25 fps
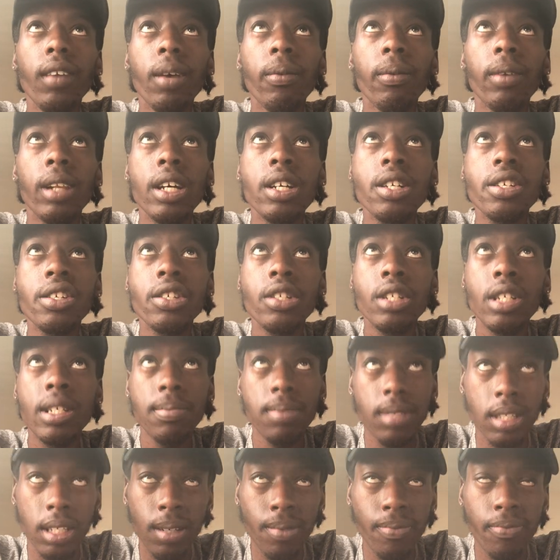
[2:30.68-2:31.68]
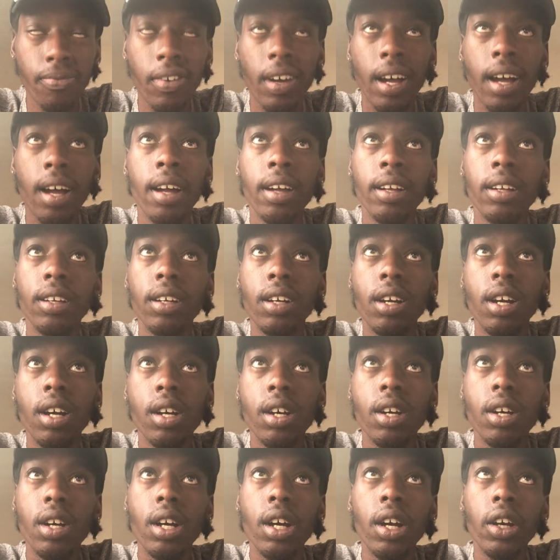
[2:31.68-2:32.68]
Relationship seemed fine.
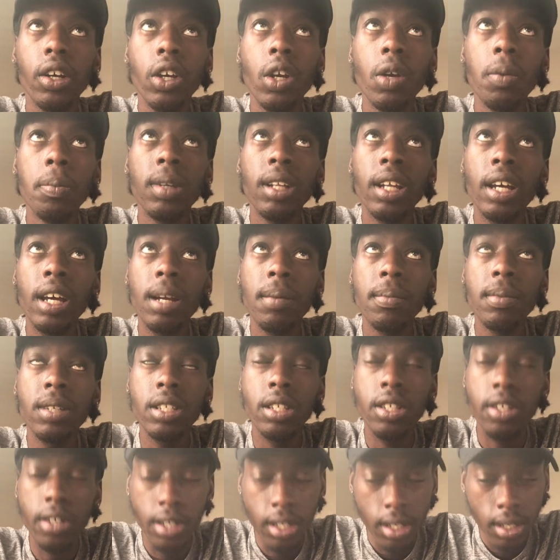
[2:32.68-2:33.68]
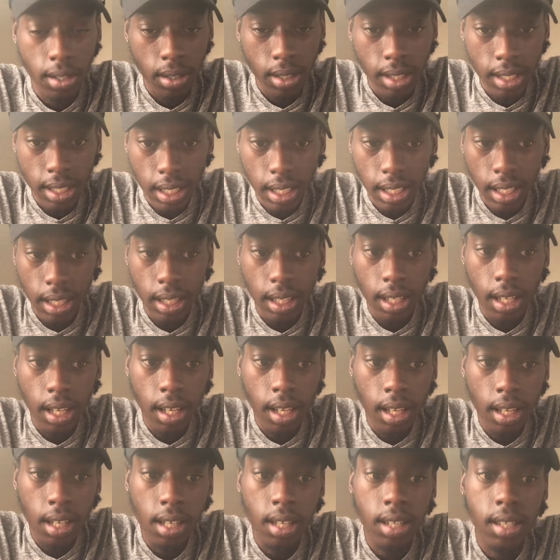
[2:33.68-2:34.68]
Accumulated materialistic
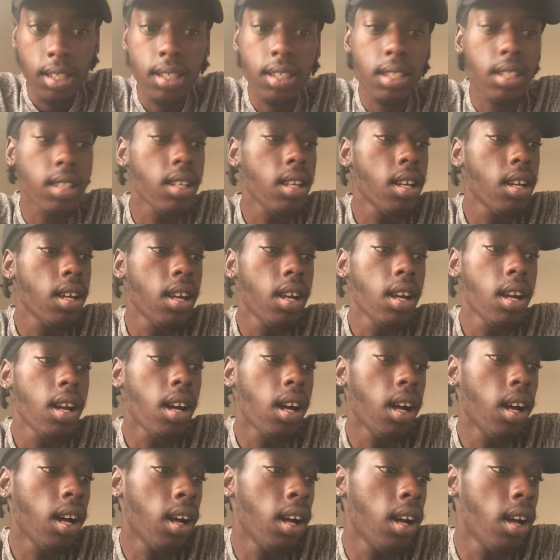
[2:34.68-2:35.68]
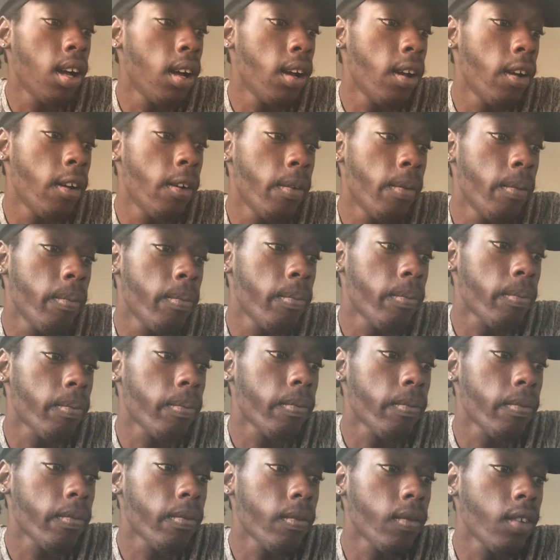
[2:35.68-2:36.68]
things.
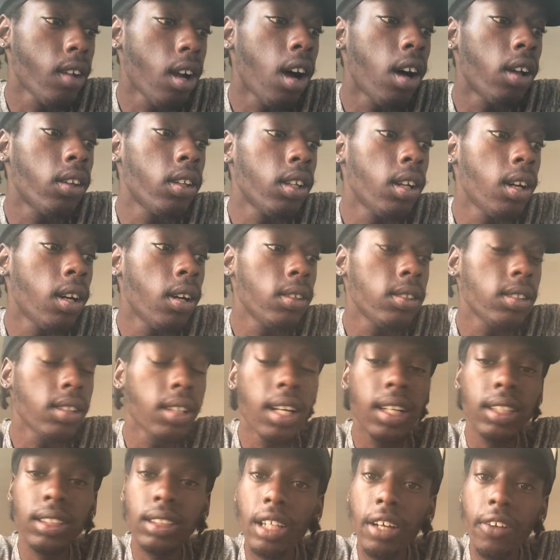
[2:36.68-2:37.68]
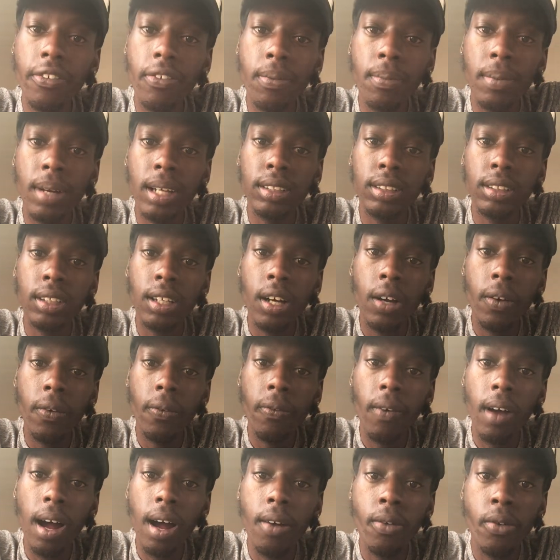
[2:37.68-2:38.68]
All the goals that I set for
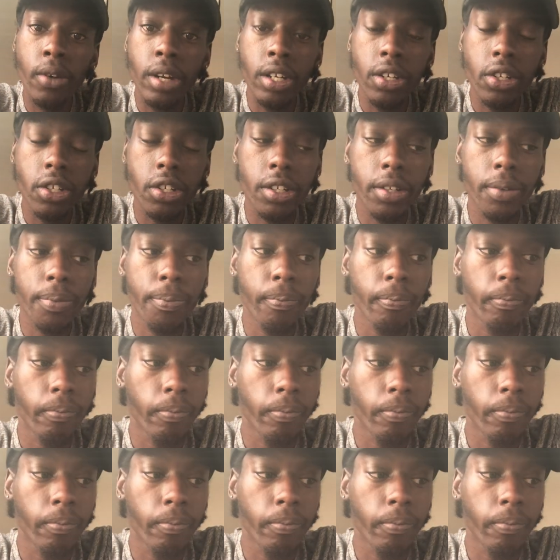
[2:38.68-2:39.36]
myself, I reached.